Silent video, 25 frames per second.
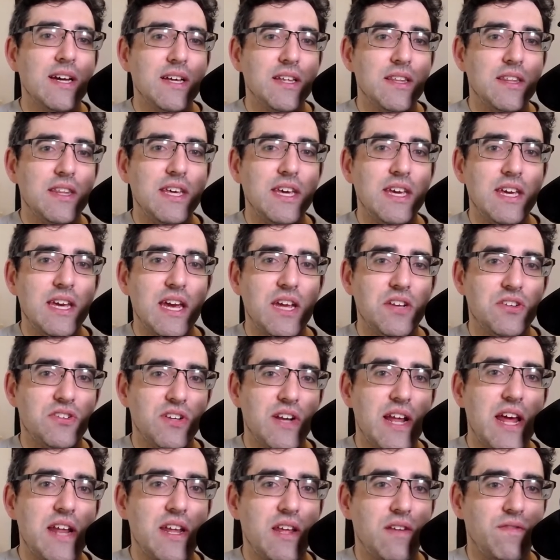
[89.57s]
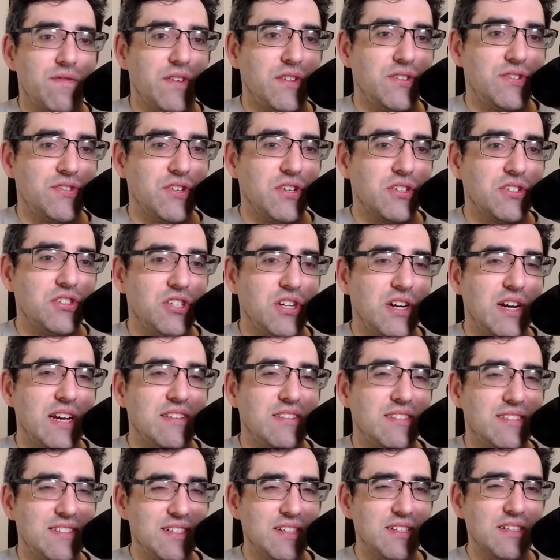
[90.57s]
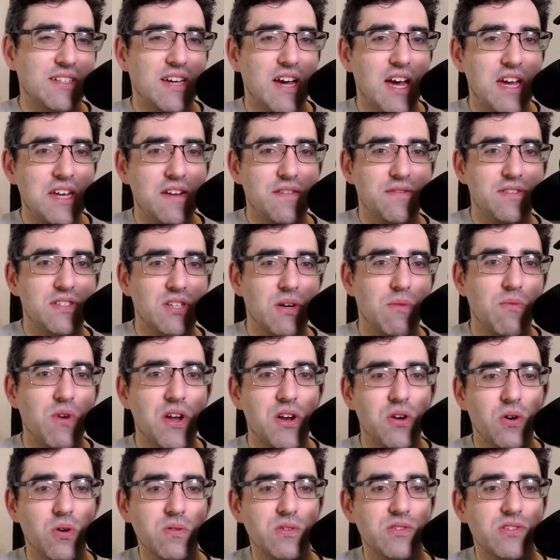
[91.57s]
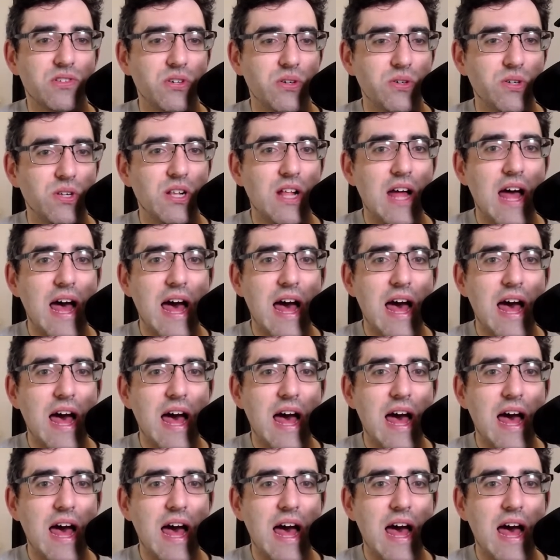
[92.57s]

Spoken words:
The internet infrastructure is still kind of somewhat old school.